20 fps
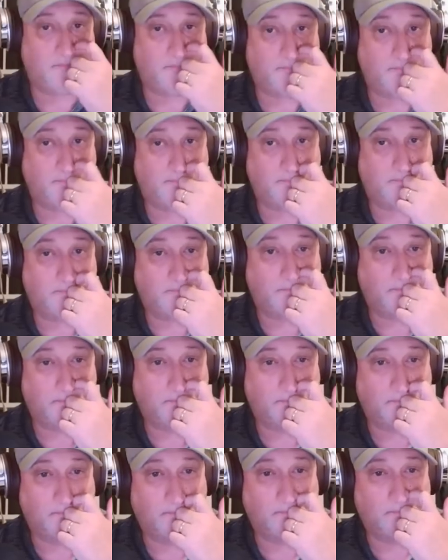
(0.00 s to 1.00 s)

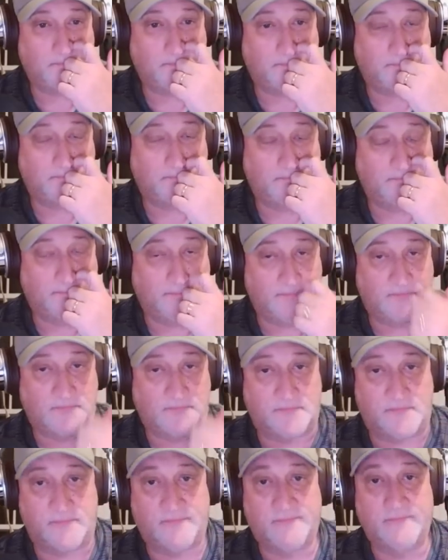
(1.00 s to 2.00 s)

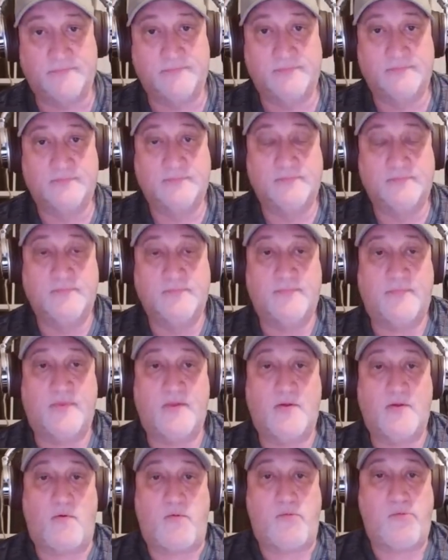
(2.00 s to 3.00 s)

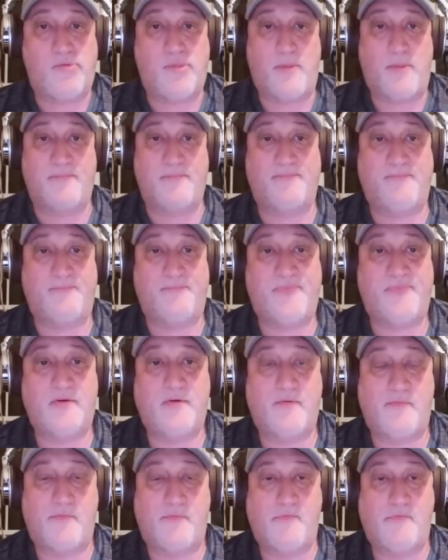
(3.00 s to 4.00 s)

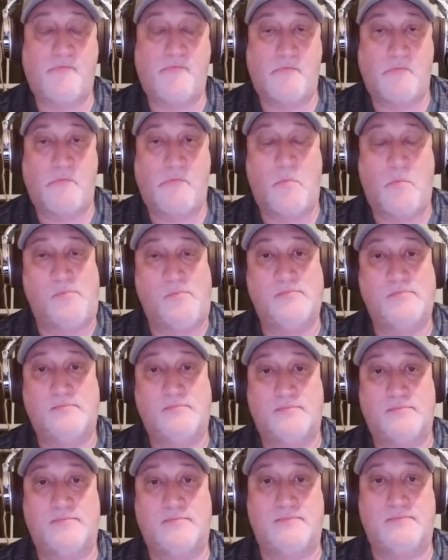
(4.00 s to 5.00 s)

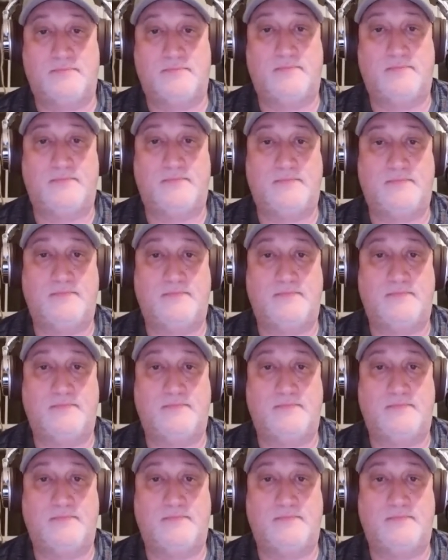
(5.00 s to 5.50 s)
The person shown says nothing.